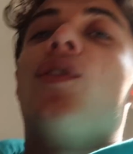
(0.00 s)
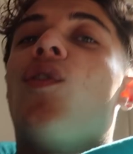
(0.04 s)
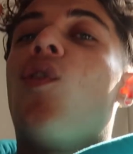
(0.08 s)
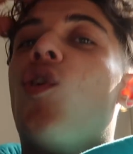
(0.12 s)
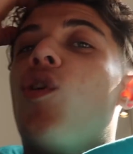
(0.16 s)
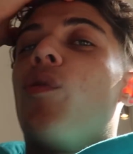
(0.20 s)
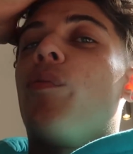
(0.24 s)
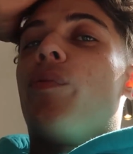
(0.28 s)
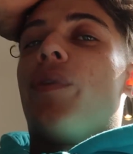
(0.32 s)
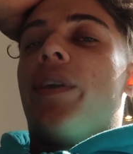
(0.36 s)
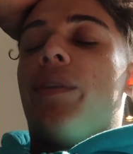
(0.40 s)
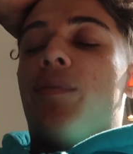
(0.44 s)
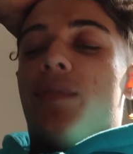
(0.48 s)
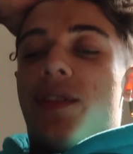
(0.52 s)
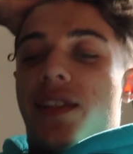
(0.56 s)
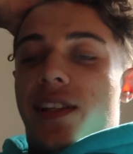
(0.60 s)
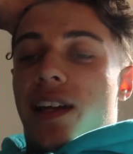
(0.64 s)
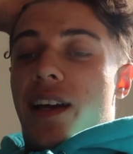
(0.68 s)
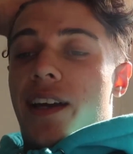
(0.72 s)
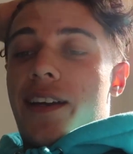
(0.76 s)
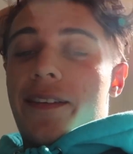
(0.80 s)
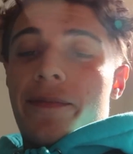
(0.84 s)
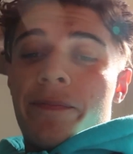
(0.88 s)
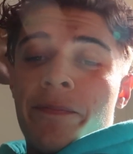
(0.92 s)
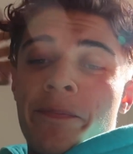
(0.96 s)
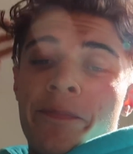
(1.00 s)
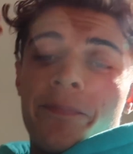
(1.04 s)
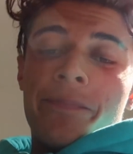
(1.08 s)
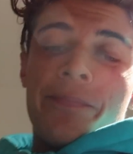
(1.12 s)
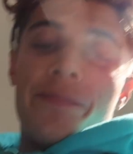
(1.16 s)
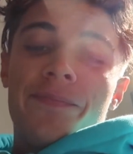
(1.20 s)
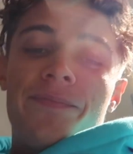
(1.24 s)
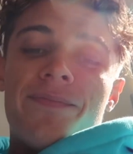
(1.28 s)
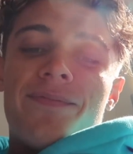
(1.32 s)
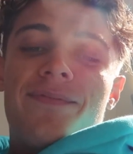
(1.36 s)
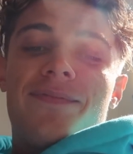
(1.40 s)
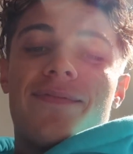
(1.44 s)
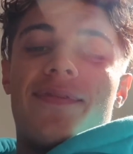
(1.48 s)
and Aubrey was like,
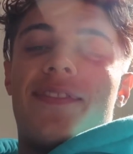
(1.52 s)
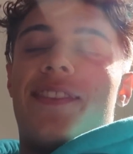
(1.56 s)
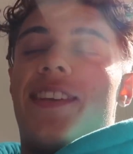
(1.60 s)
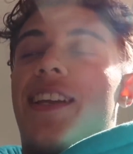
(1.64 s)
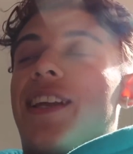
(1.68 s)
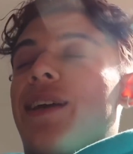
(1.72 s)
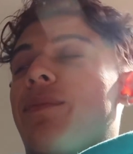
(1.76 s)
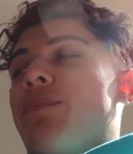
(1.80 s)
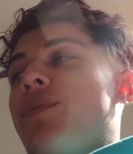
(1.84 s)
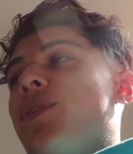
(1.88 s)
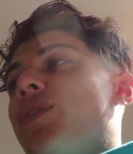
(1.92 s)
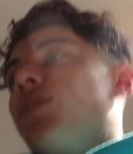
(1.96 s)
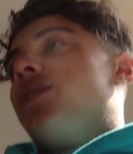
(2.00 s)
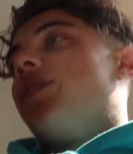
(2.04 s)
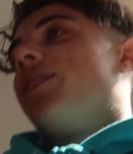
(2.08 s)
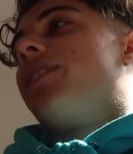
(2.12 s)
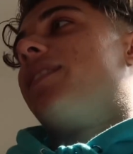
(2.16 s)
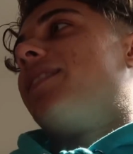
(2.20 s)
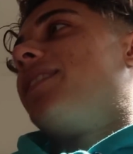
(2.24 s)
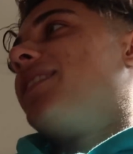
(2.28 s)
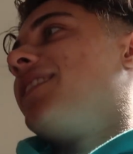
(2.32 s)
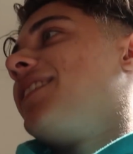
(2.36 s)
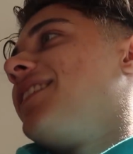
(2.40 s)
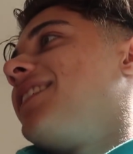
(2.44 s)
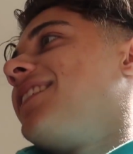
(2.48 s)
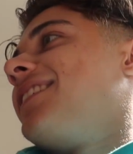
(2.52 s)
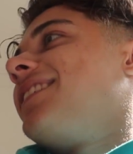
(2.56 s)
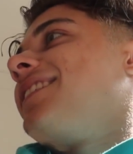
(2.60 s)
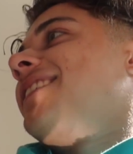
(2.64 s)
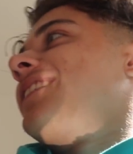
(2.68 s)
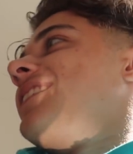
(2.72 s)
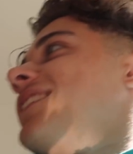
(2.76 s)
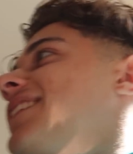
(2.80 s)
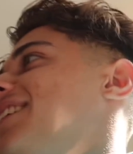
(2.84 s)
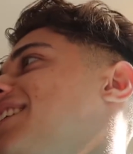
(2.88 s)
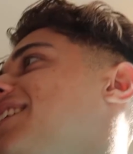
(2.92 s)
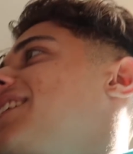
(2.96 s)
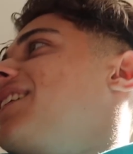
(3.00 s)
yeah bro,
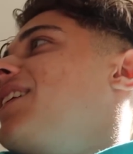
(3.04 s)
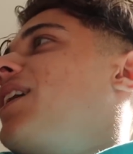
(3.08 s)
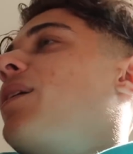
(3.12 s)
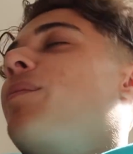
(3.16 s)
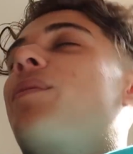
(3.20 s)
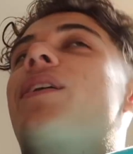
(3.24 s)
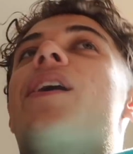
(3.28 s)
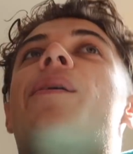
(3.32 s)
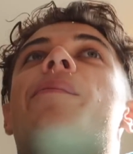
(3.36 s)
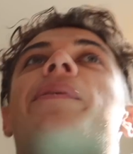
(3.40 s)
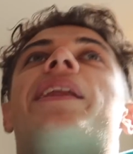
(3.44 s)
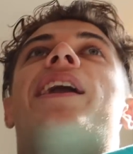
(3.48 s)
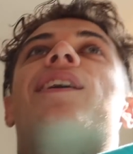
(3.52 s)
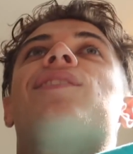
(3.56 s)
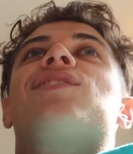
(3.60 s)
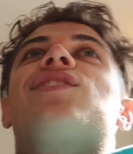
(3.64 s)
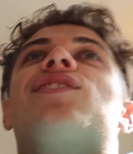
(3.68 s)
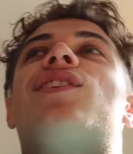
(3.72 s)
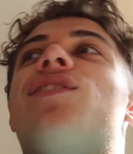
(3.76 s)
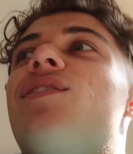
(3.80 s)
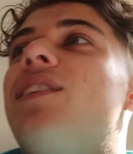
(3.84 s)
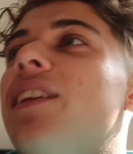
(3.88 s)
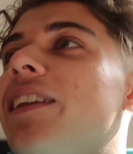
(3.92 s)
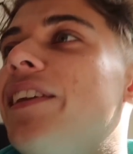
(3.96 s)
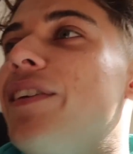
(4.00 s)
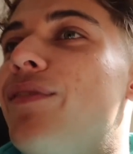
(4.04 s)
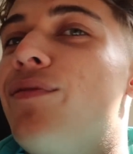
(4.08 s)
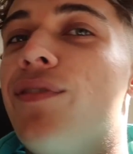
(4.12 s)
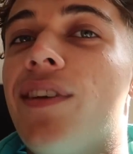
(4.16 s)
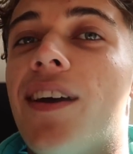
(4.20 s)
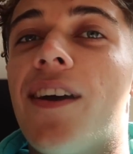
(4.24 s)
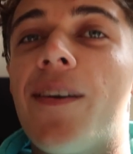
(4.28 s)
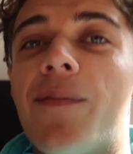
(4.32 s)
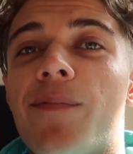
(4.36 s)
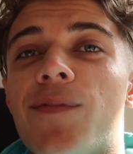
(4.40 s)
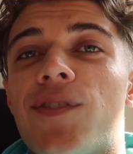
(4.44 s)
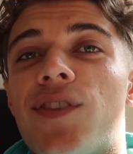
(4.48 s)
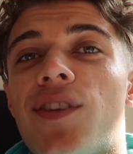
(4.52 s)
I'm coming out so don't leave
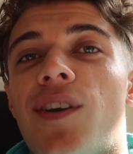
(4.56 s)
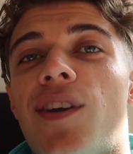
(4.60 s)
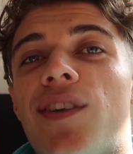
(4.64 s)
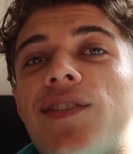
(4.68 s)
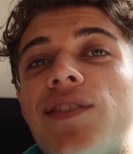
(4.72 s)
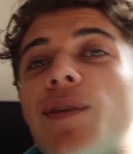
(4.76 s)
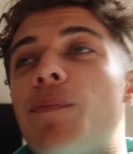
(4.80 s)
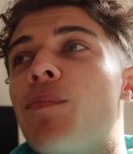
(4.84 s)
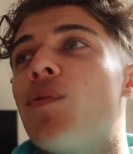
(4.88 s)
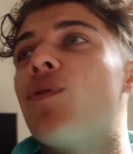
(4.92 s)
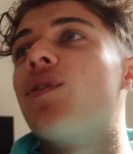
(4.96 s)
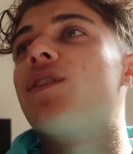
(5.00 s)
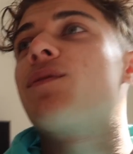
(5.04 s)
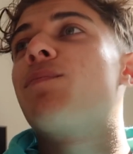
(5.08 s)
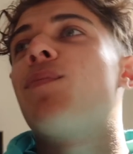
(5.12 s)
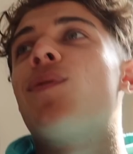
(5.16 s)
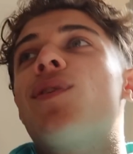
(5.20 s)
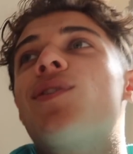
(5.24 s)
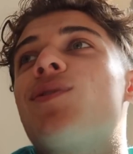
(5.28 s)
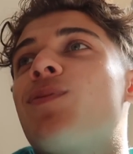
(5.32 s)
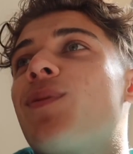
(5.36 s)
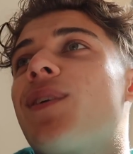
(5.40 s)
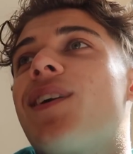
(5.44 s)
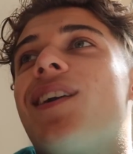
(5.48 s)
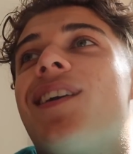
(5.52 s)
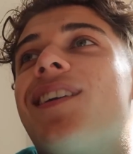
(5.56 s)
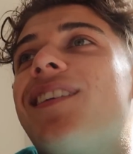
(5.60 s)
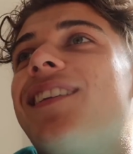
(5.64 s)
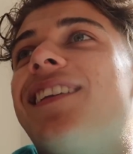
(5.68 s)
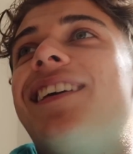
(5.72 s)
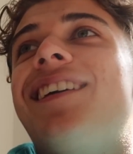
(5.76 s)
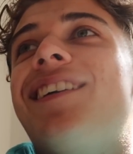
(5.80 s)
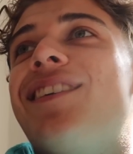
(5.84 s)
yet. So I was like, boys, boys, we can't